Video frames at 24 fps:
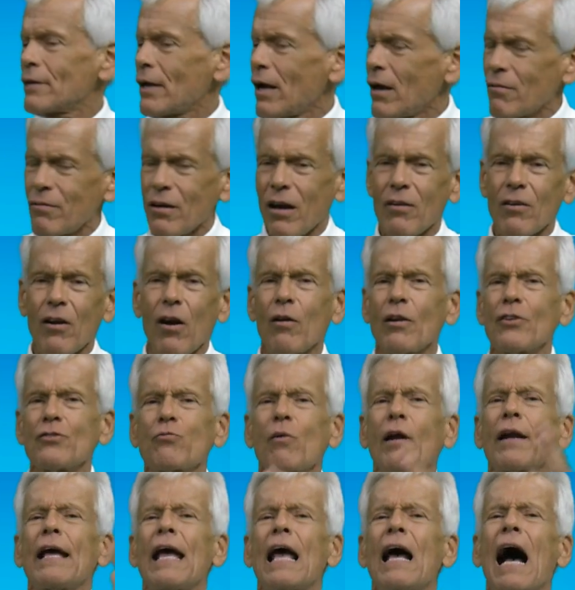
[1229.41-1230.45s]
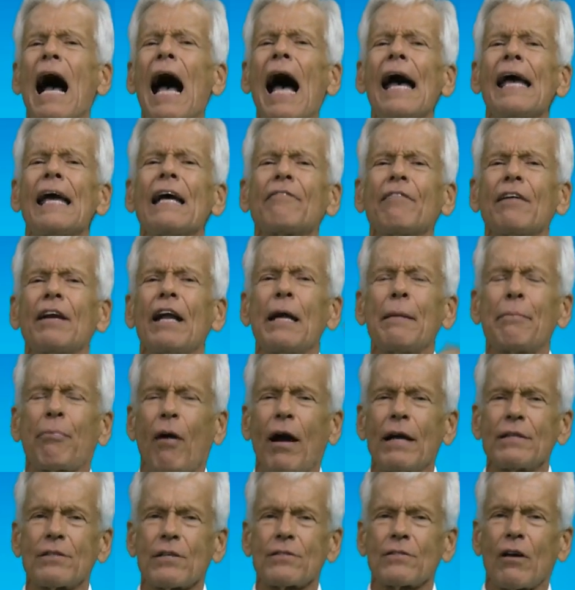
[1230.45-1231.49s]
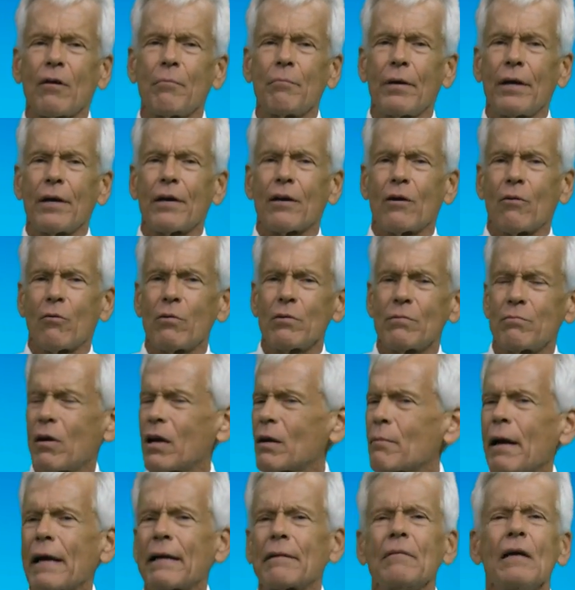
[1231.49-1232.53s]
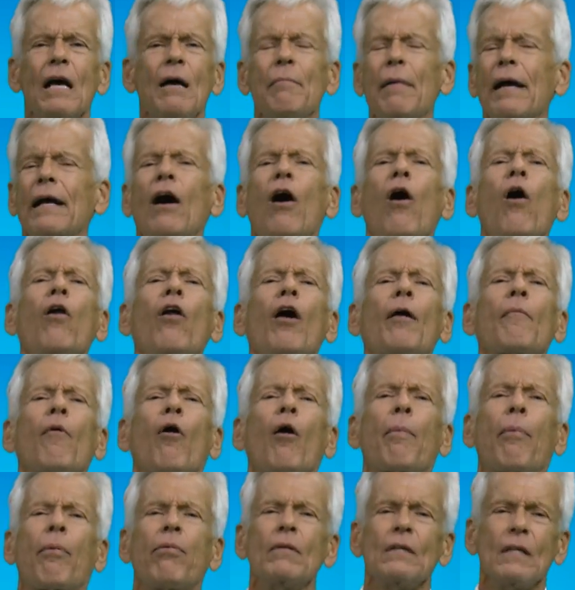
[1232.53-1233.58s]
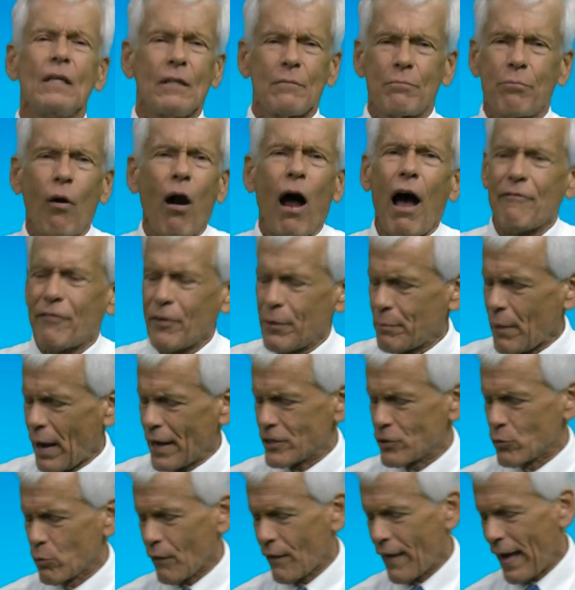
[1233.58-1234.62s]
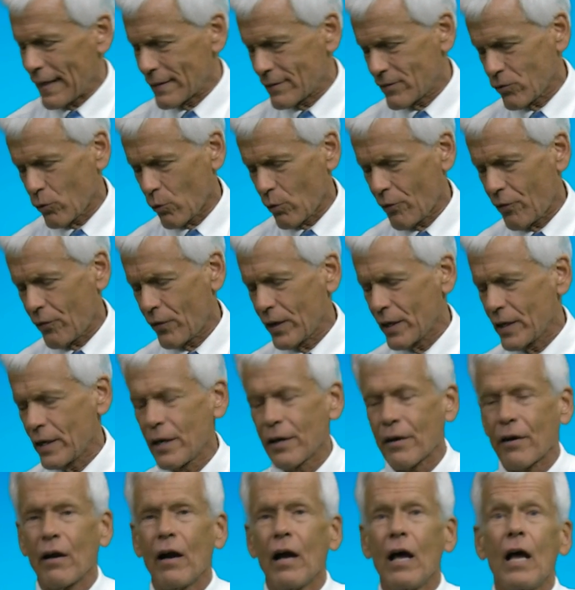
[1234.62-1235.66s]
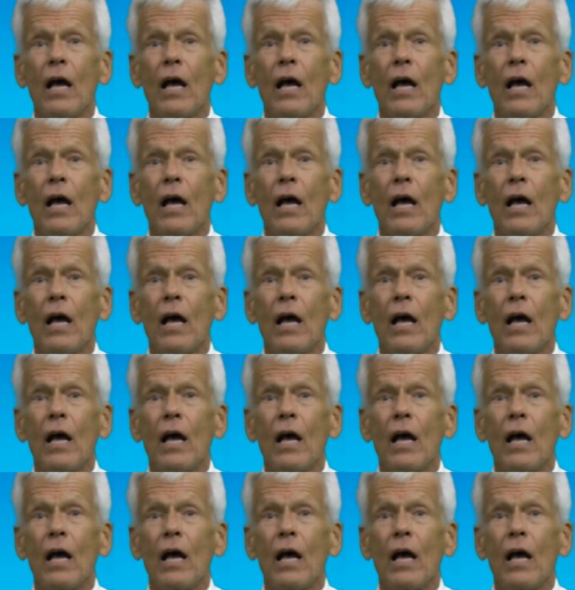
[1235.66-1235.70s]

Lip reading: No, let's run high everyday prices on beer. We're going to make a whole lot more profit by doing that sort of thing here.